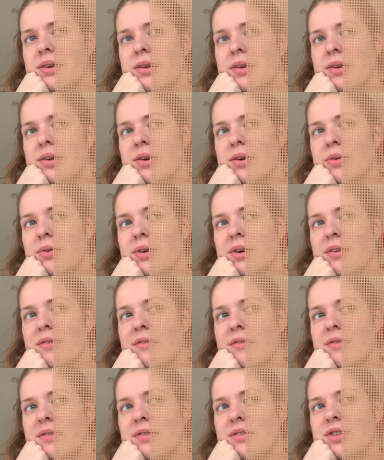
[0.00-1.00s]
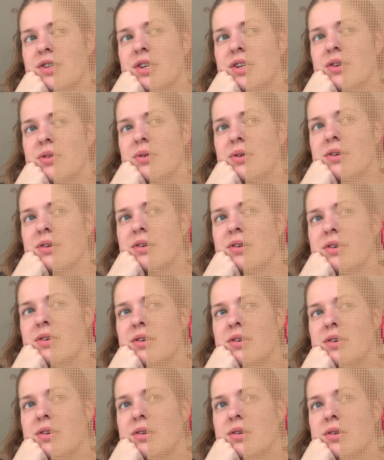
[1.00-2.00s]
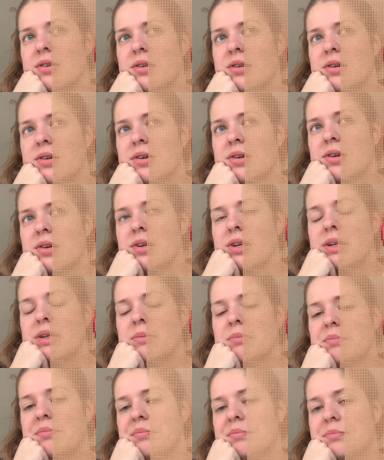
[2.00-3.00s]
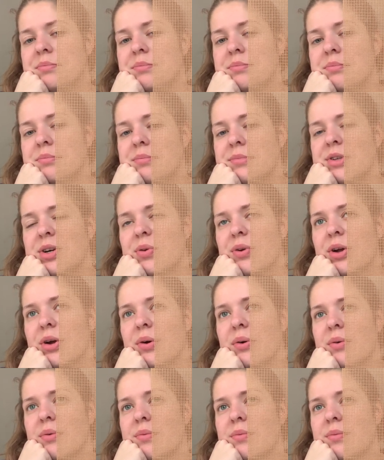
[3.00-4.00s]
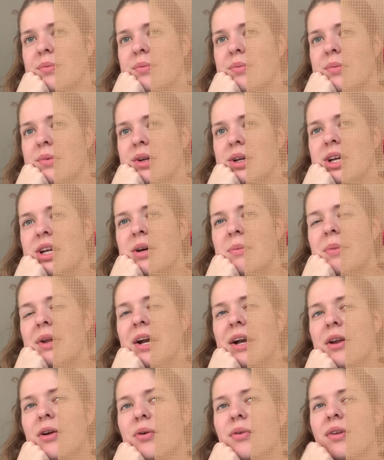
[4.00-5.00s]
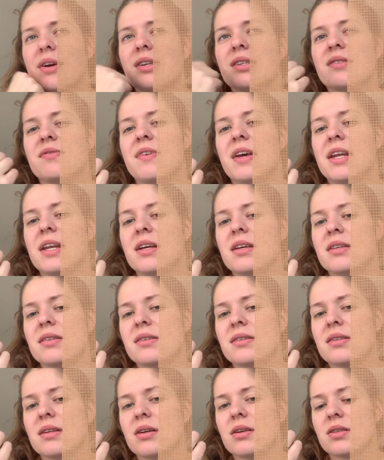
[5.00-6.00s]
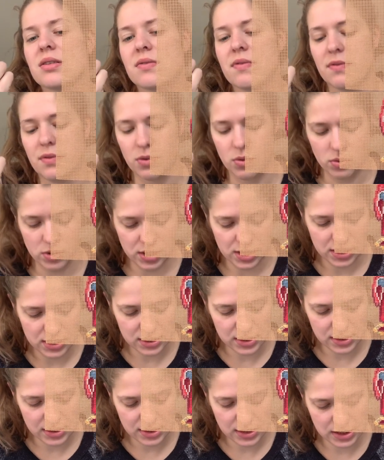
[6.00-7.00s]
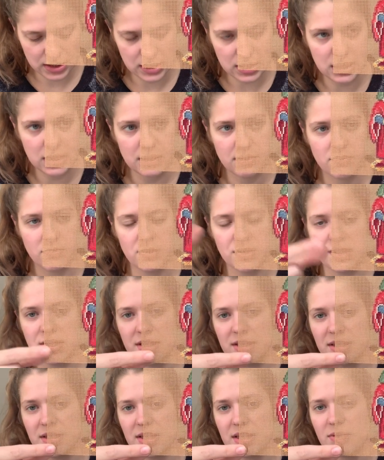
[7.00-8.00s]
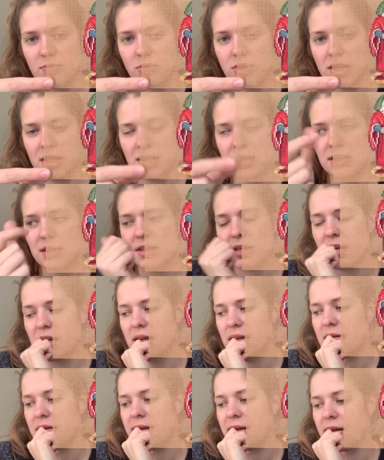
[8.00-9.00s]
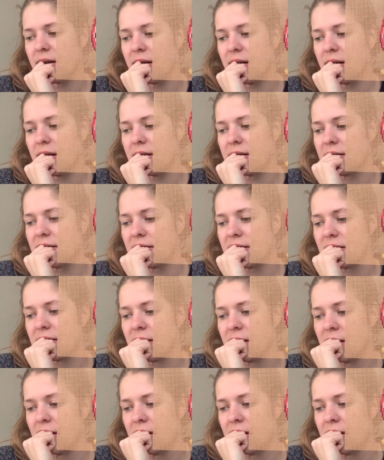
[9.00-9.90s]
No, not Genoa. Don't know. But I know there's Venice, there's Florence, which this is one is, and there is